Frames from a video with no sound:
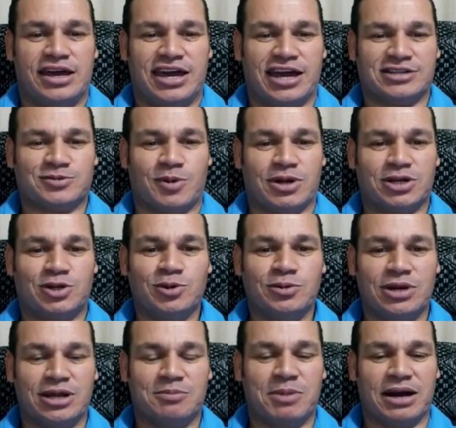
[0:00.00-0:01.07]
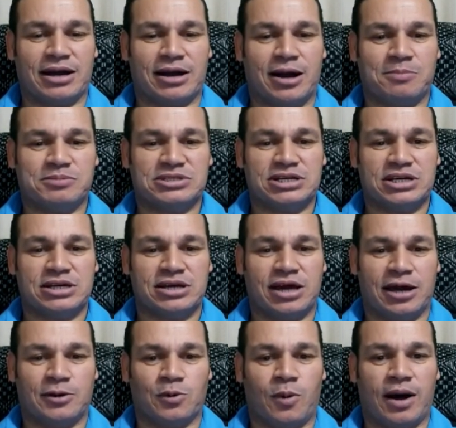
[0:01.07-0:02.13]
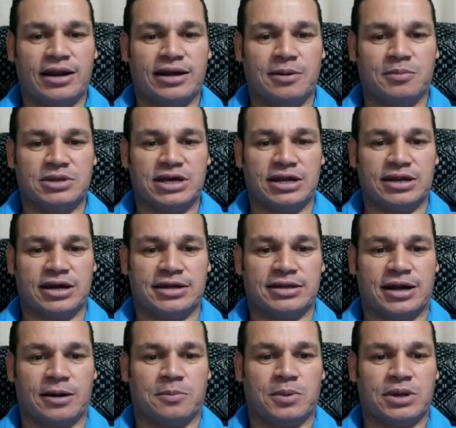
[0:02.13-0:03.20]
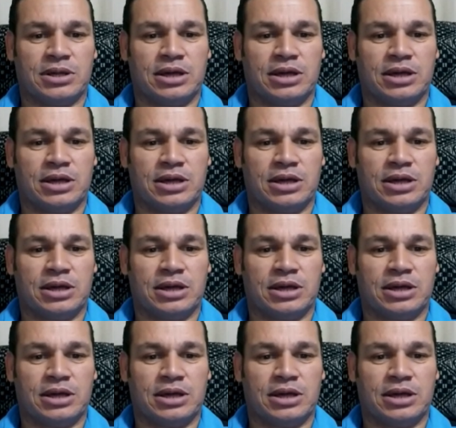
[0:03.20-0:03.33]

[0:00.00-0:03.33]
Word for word: He has won two Nedbank Cups and one MTN8 Cup.